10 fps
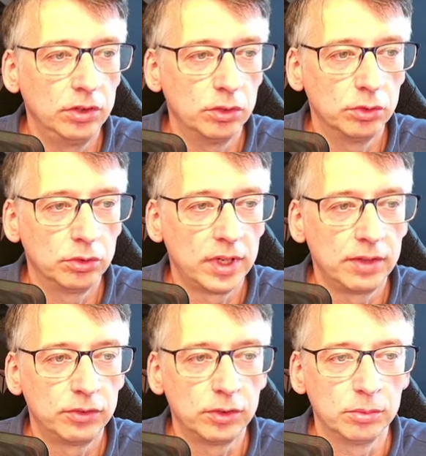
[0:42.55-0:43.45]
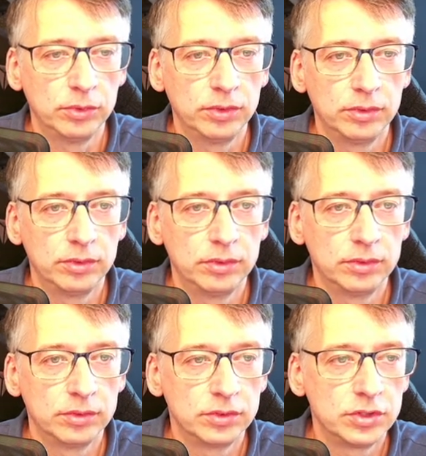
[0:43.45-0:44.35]
You also have some
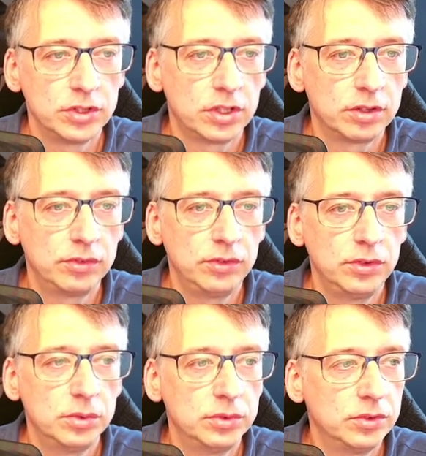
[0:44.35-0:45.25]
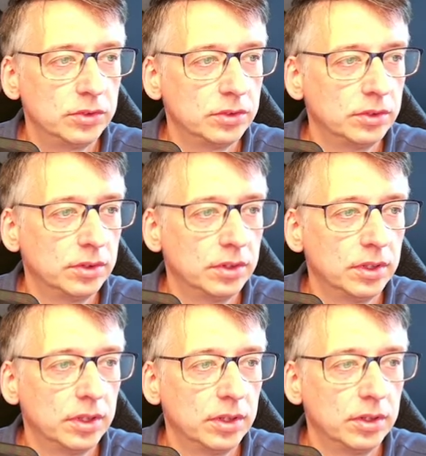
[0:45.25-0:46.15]
chart views
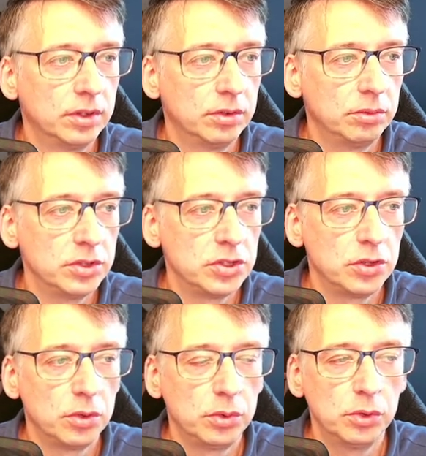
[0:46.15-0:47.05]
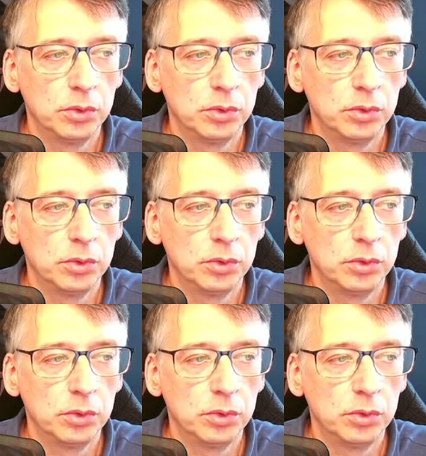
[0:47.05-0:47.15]
which show you